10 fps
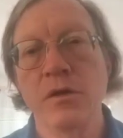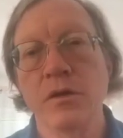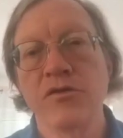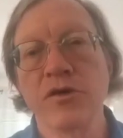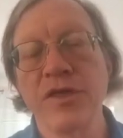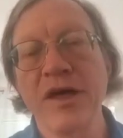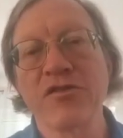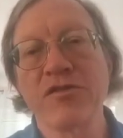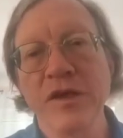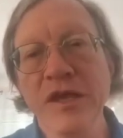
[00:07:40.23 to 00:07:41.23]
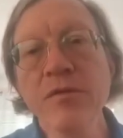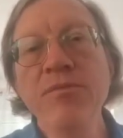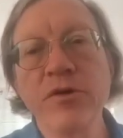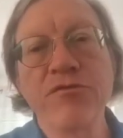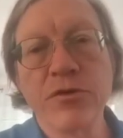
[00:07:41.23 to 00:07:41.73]
So that's
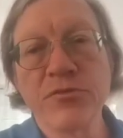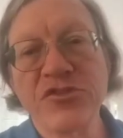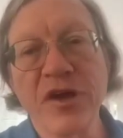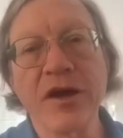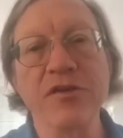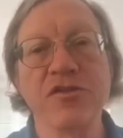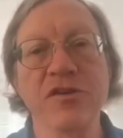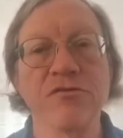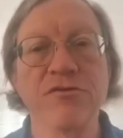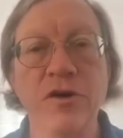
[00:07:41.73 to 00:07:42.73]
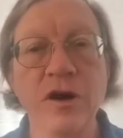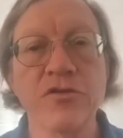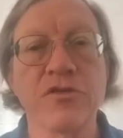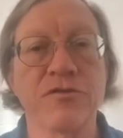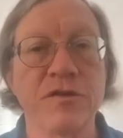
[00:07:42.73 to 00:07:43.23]
input from science into
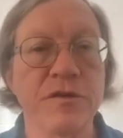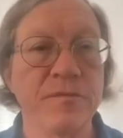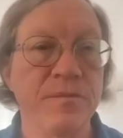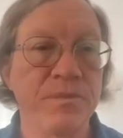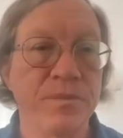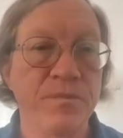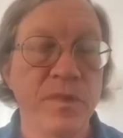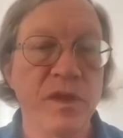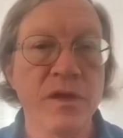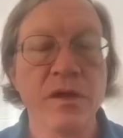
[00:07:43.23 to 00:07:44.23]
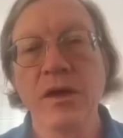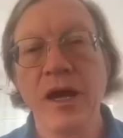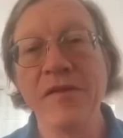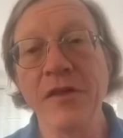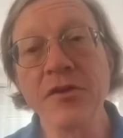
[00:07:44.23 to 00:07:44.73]
philosophy.
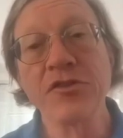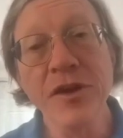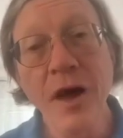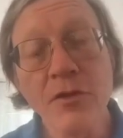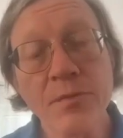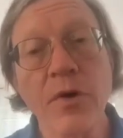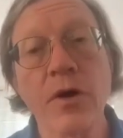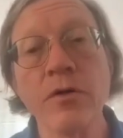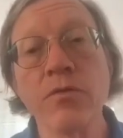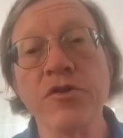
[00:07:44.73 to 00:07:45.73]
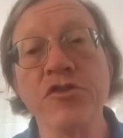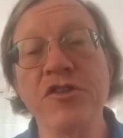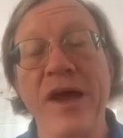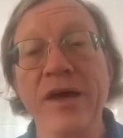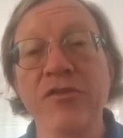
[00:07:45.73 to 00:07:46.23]
And then there's another part, which
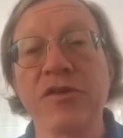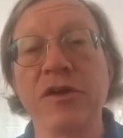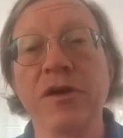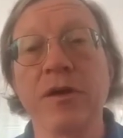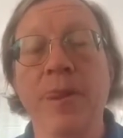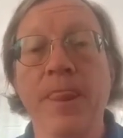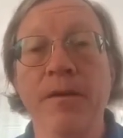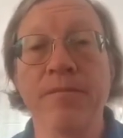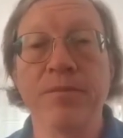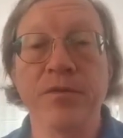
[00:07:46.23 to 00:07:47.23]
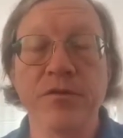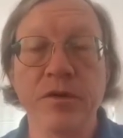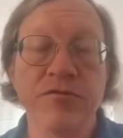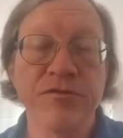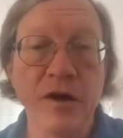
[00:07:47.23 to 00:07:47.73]
is asking
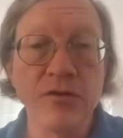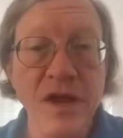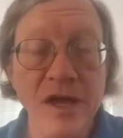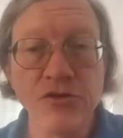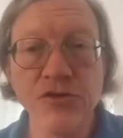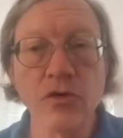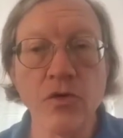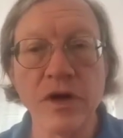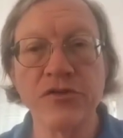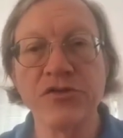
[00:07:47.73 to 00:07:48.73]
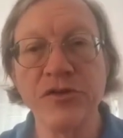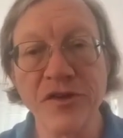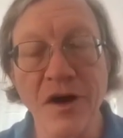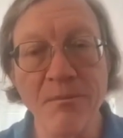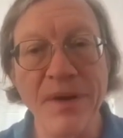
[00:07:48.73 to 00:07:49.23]
foundational
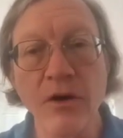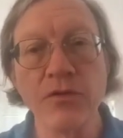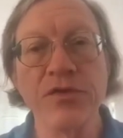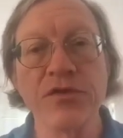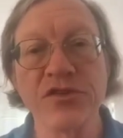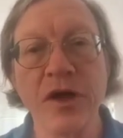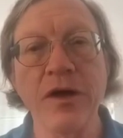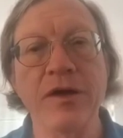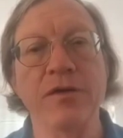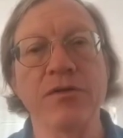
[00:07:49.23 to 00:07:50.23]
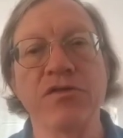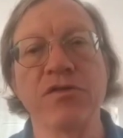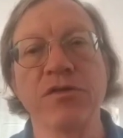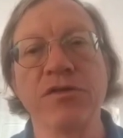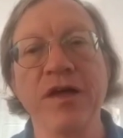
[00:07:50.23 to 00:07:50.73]
questions about the
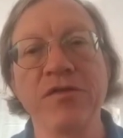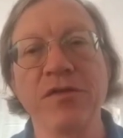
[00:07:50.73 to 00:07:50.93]
science that